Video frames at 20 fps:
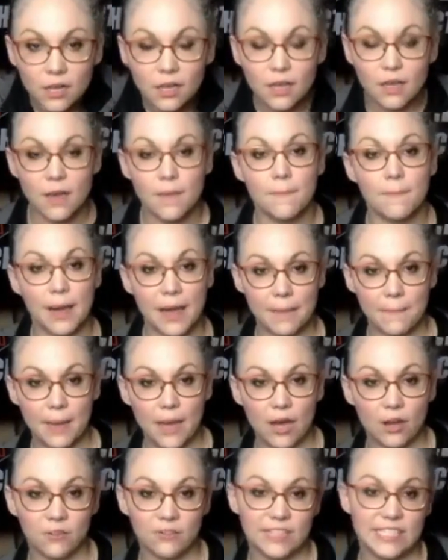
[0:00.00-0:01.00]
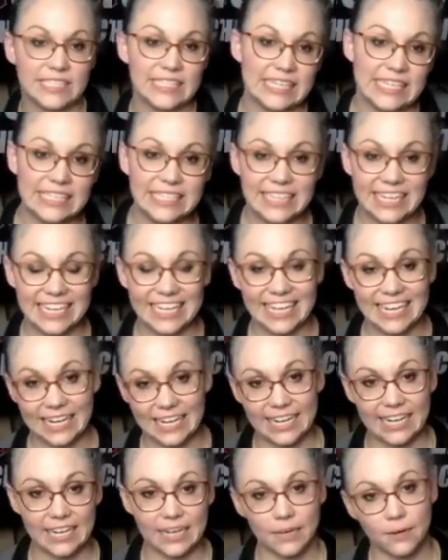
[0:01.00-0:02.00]
my pelvis is and getting
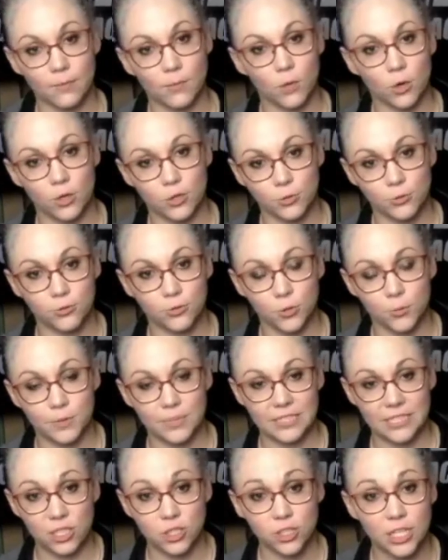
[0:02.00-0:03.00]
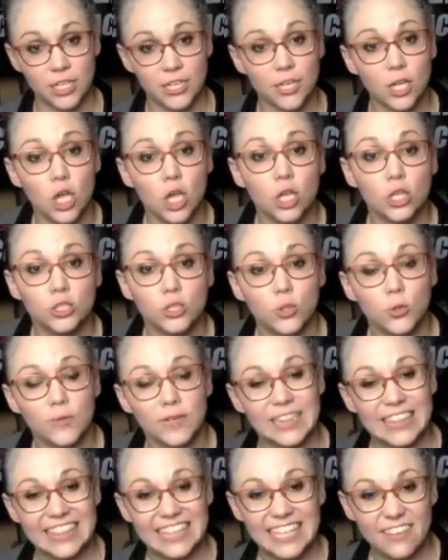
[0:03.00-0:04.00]
it in a more neutral position to
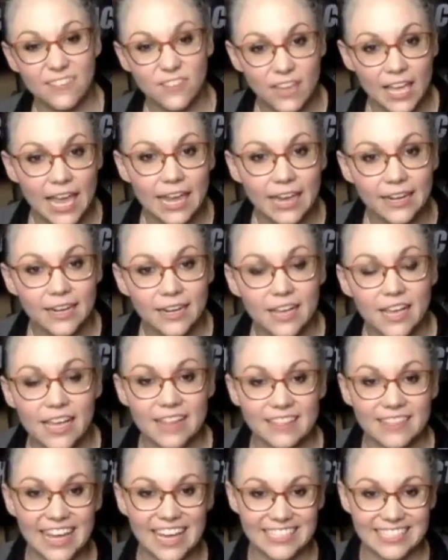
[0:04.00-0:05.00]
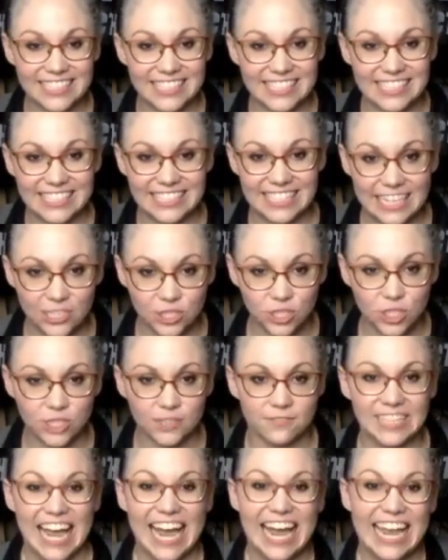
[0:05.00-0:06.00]
alleviate that sensation of
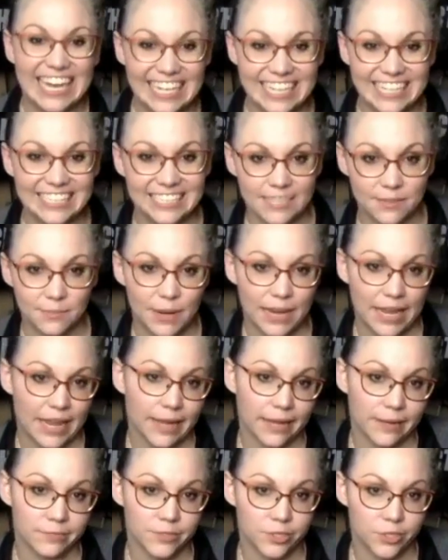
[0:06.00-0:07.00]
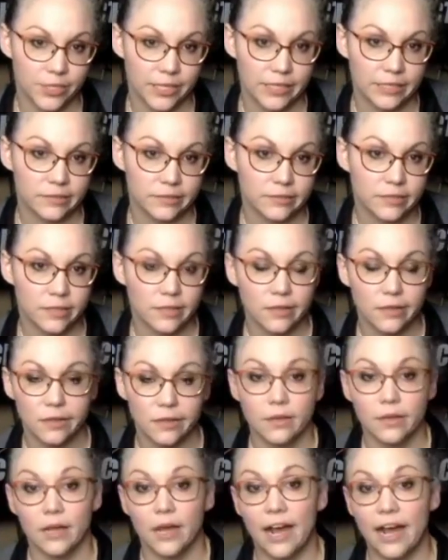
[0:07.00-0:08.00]
tightness in my hamstrings.
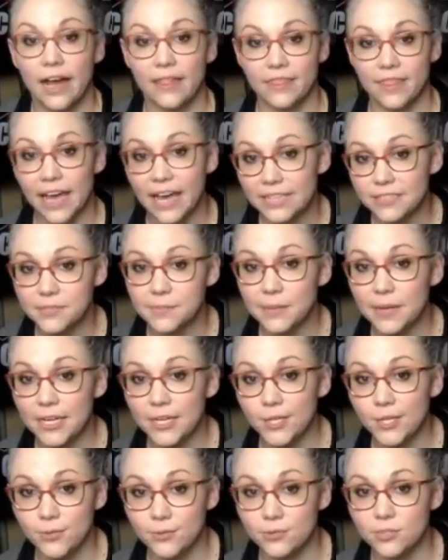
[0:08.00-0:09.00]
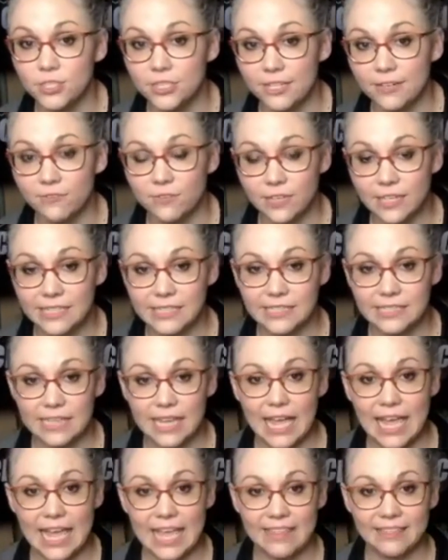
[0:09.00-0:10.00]
And that's made a huge difference.
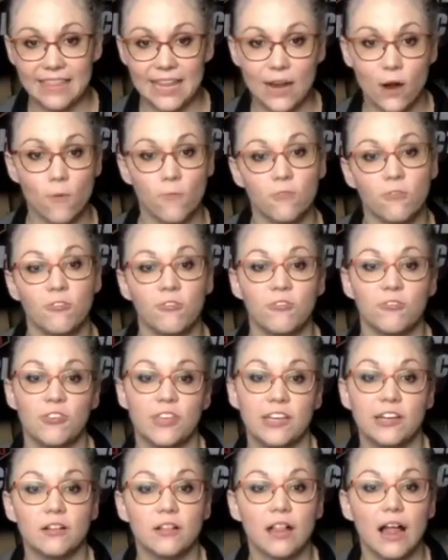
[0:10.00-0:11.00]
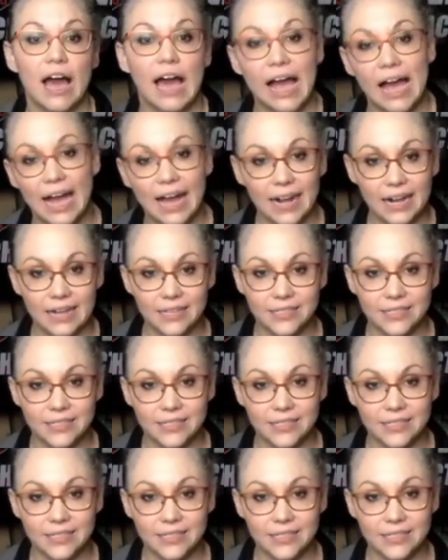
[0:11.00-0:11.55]
They don't feel as